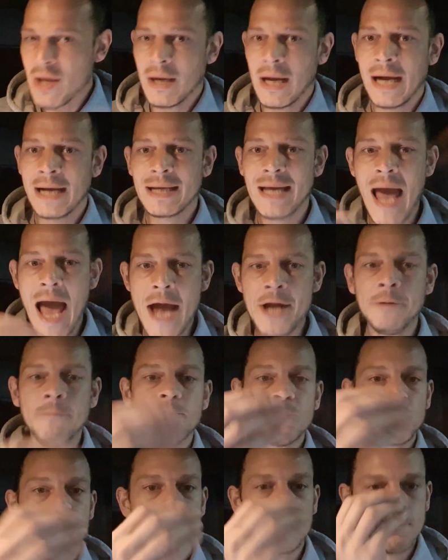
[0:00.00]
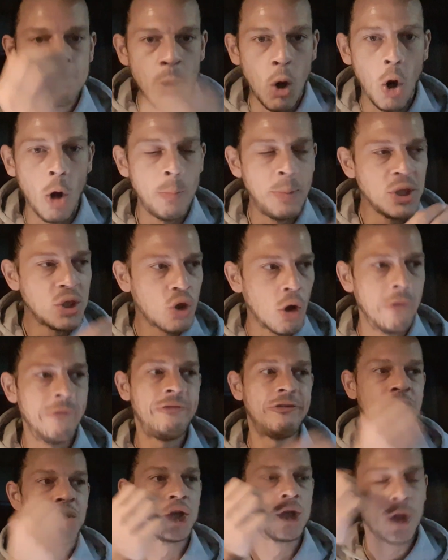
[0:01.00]
Again, should more be done
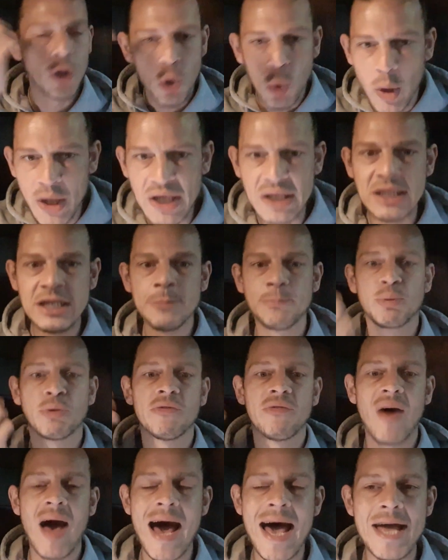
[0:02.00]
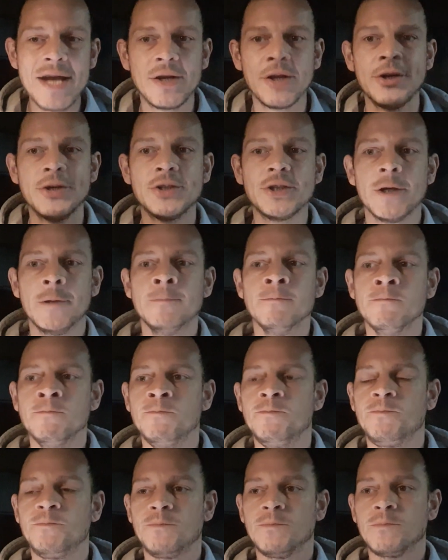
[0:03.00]
for the liquidity providers
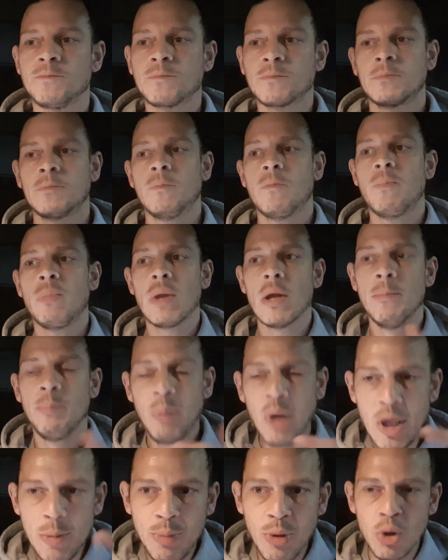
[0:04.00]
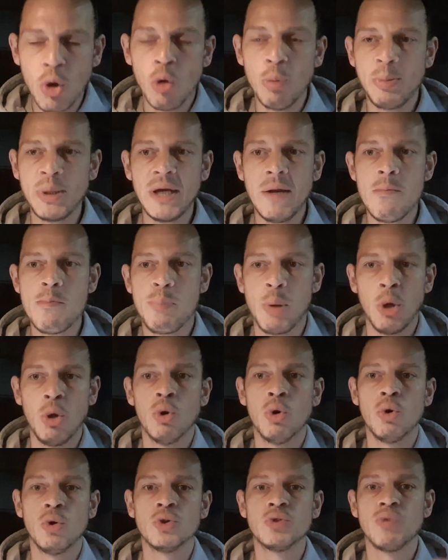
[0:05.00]
and people opening
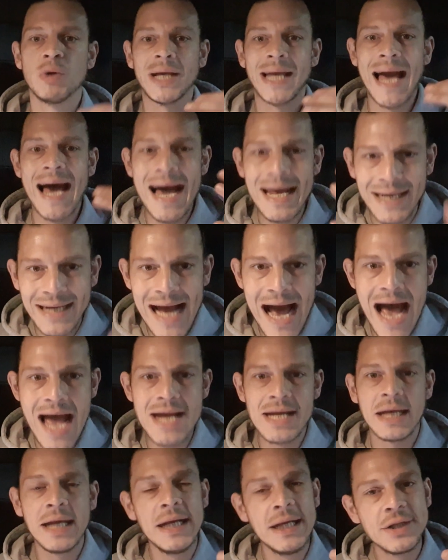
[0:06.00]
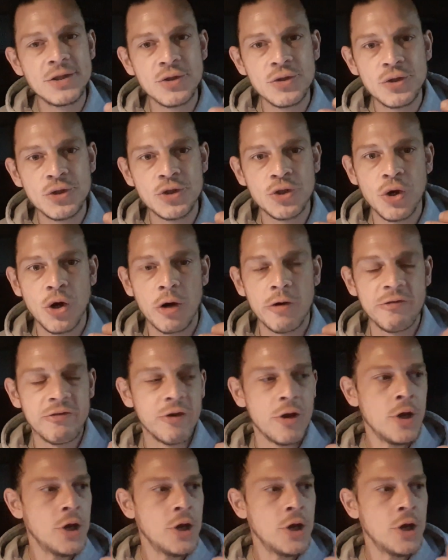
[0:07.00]
pools regarding IDs and stuff?